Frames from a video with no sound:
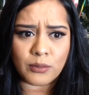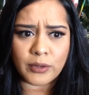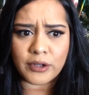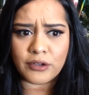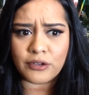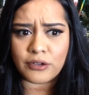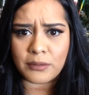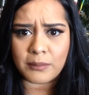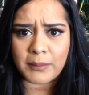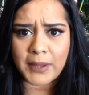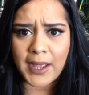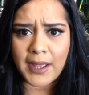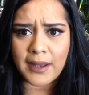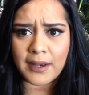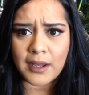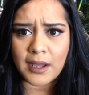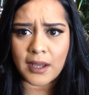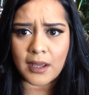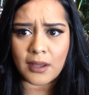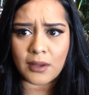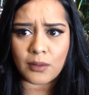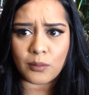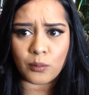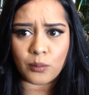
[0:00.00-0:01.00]
Where's your man
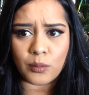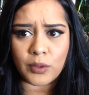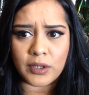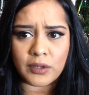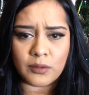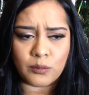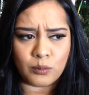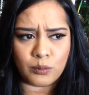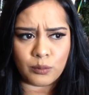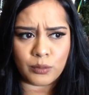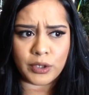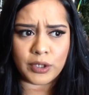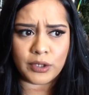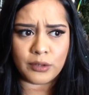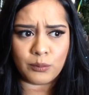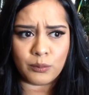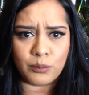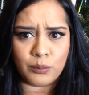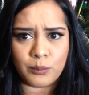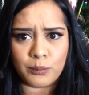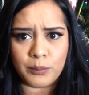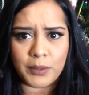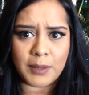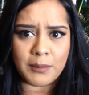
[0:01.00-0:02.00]
at? What,
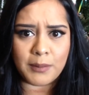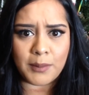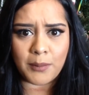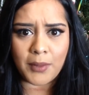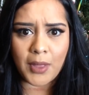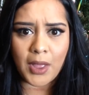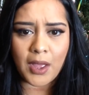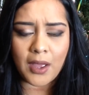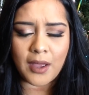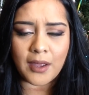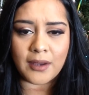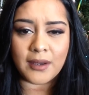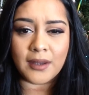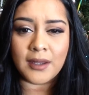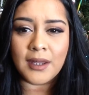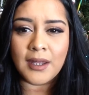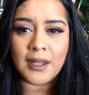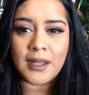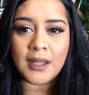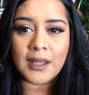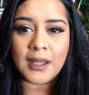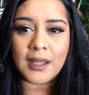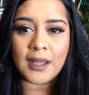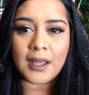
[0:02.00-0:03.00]
blah, blah, blah.
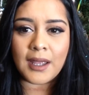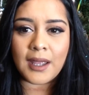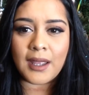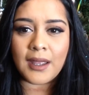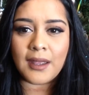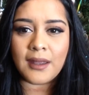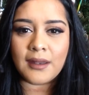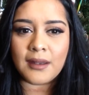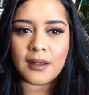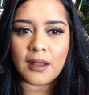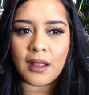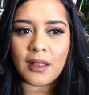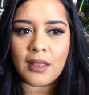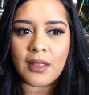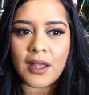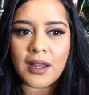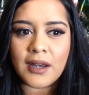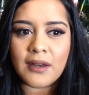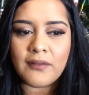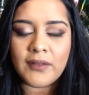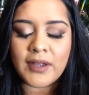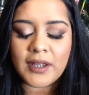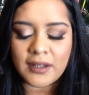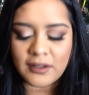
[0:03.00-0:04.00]
And a
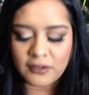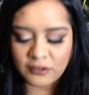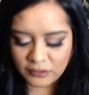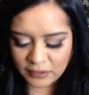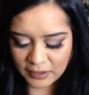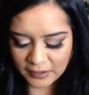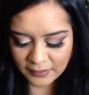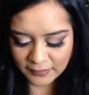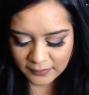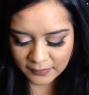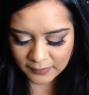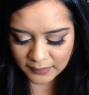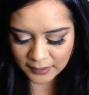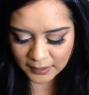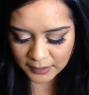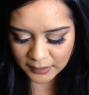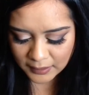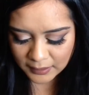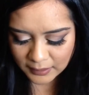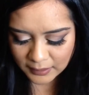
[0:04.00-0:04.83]
lot of it is just,